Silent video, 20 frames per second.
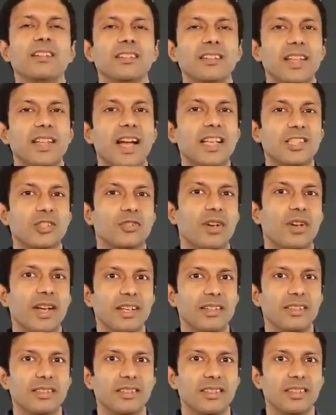That's
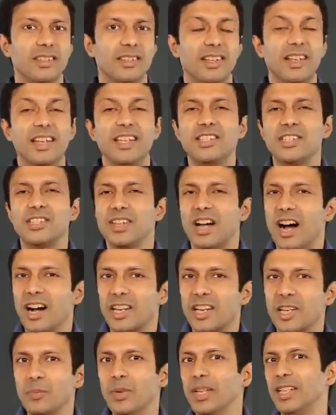right, it's
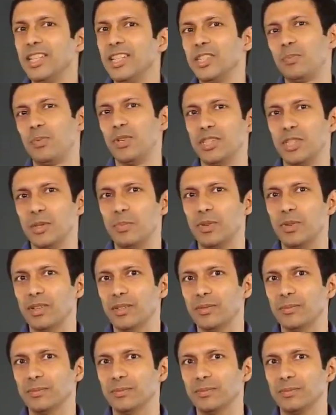Archimedes'
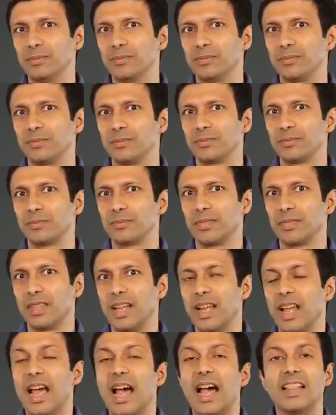principle.
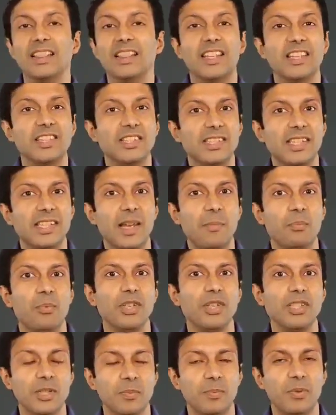And this same
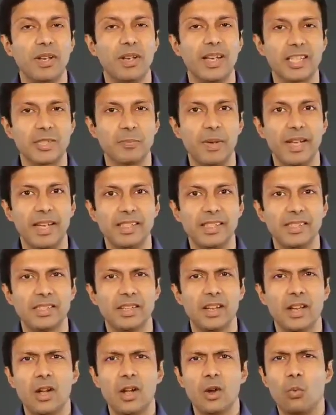principle
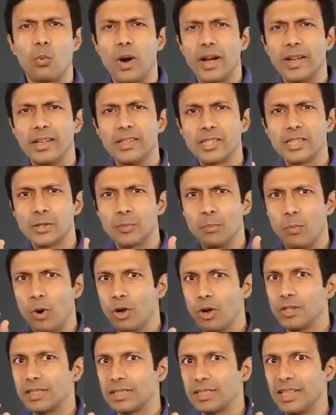explains why a
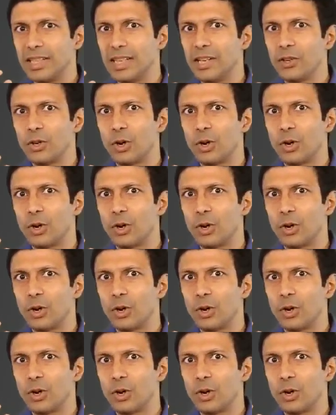small steel